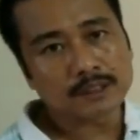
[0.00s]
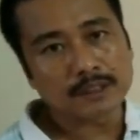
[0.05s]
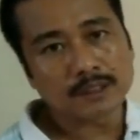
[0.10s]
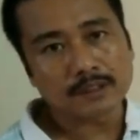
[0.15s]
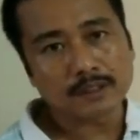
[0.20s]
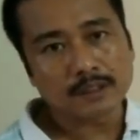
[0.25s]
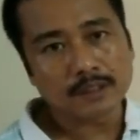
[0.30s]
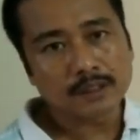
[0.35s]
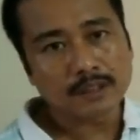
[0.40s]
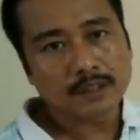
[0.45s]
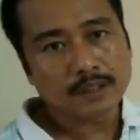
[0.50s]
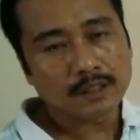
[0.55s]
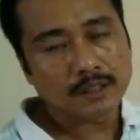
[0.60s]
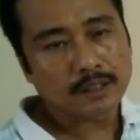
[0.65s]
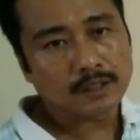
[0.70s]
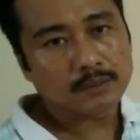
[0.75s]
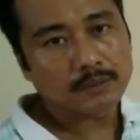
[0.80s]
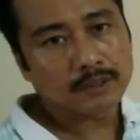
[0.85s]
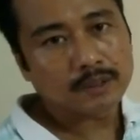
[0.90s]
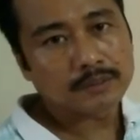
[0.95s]
Say
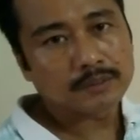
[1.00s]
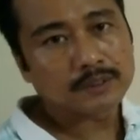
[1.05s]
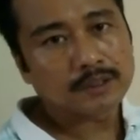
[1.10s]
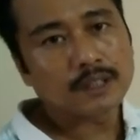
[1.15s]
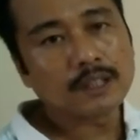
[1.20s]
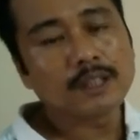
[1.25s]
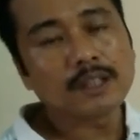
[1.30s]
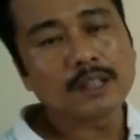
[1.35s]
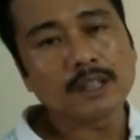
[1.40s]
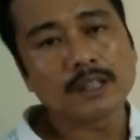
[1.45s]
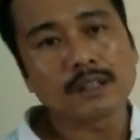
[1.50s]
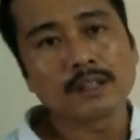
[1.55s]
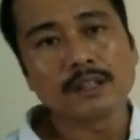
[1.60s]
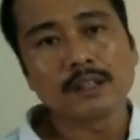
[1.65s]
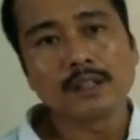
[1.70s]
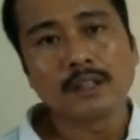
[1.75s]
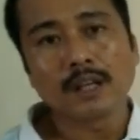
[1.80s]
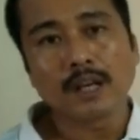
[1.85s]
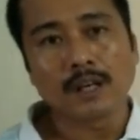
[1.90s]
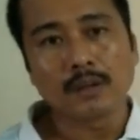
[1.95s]
here we have seen that
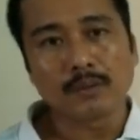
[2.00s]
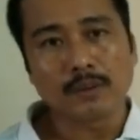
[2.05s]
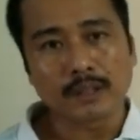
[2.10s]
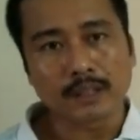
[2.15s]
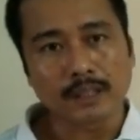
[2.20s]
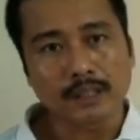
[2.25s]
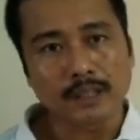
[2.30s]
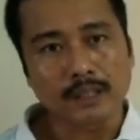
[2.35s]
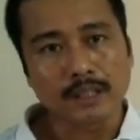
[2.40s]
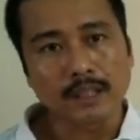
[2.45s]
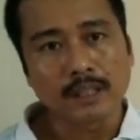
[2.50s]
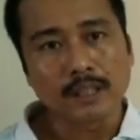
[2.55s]
how one can